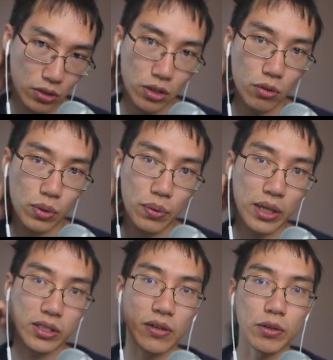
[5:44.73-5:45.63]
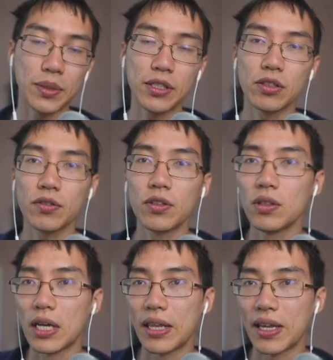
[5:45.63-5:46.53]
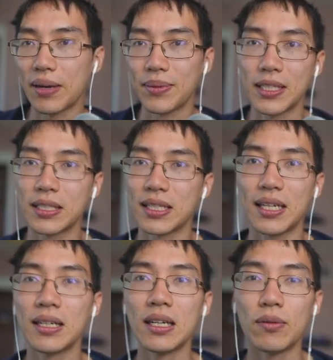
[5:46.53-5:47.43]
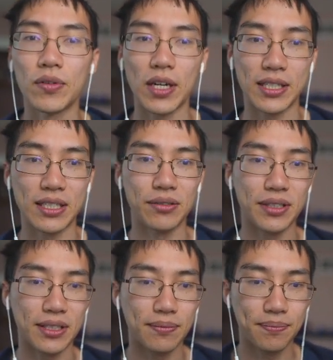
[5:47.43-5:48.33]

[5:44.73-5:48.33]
we want software to be useful, and that means that we've got to deal with it.